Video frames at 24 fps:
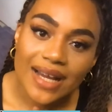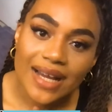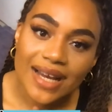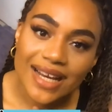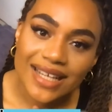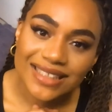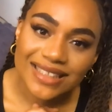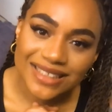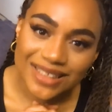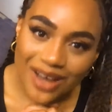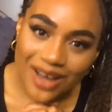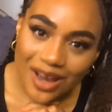a
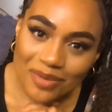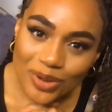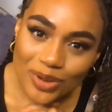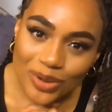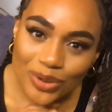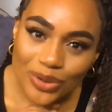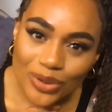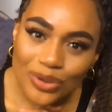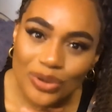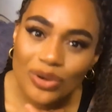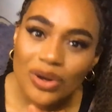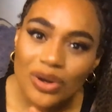Skype
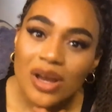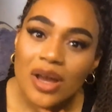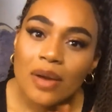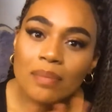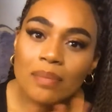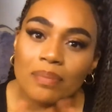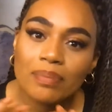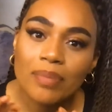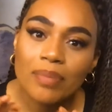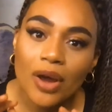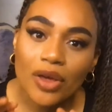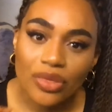call.
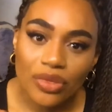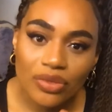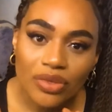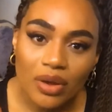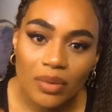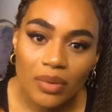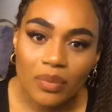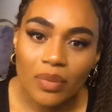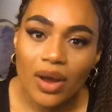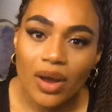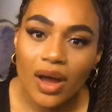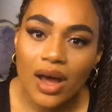Both of
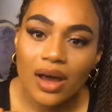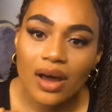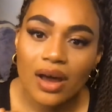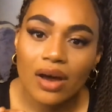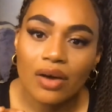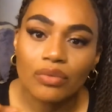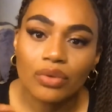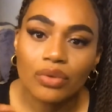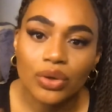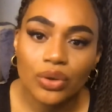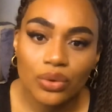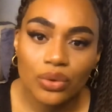them
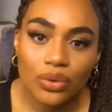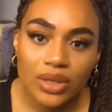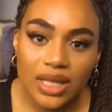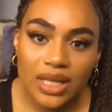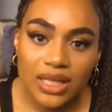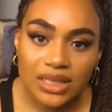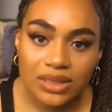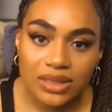are recorded,